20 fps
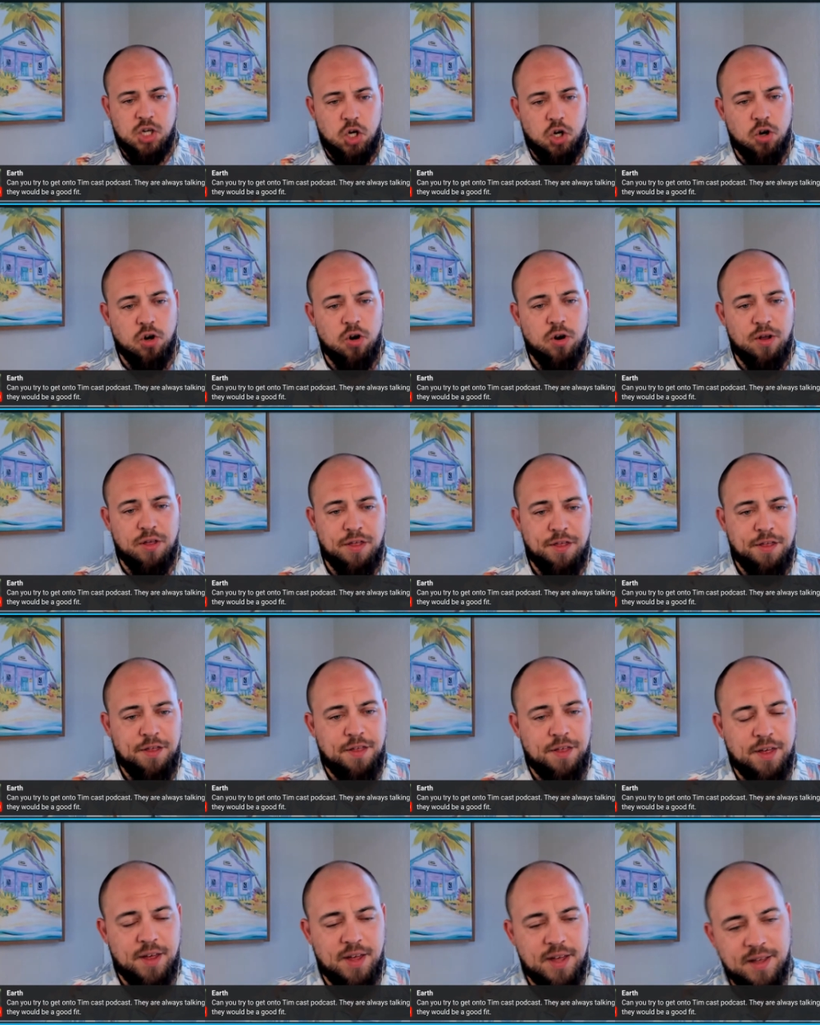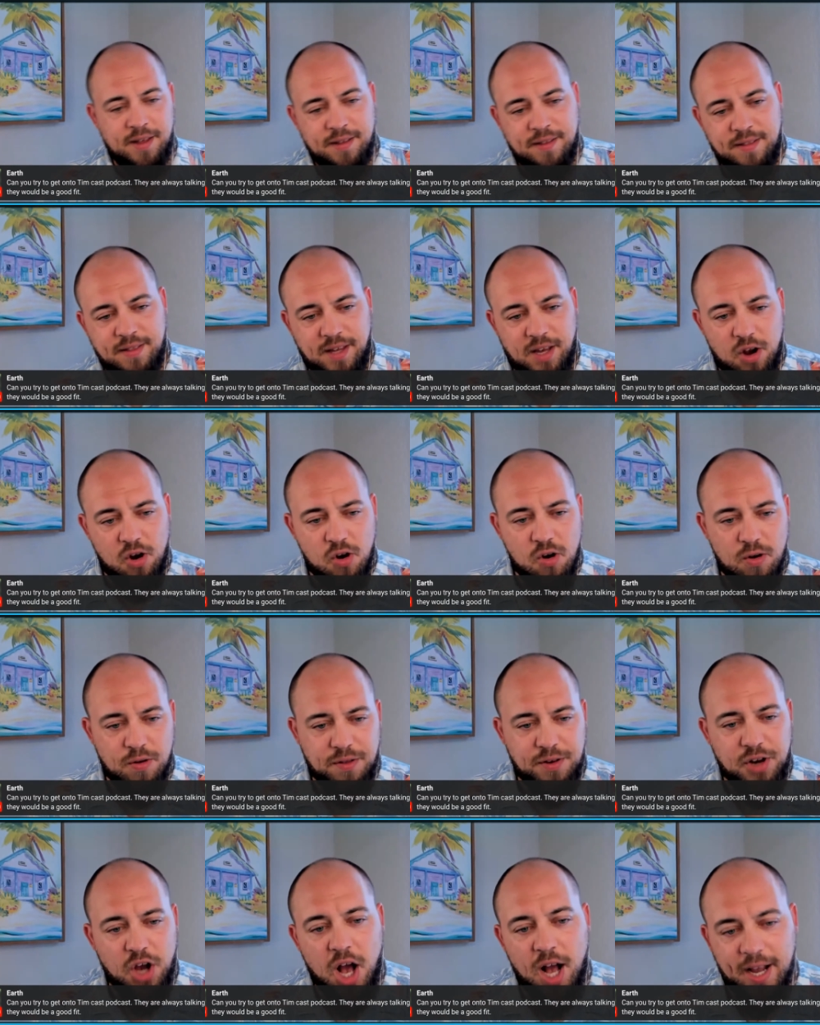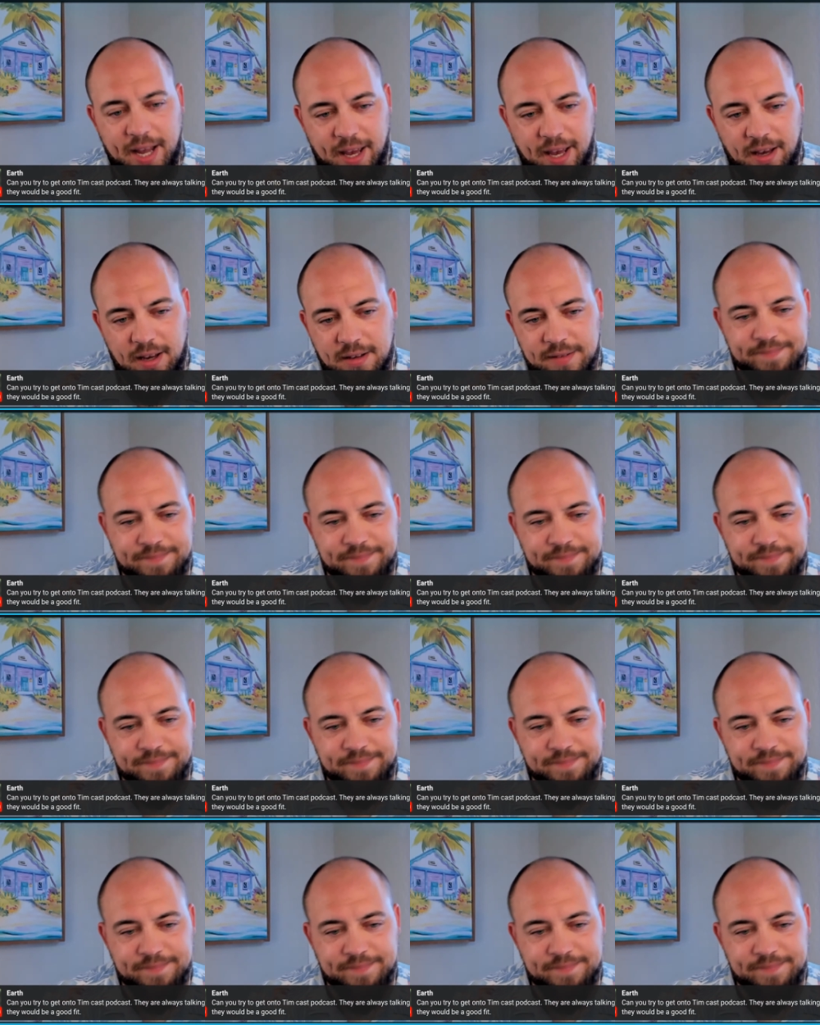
Earth, the Earth talking.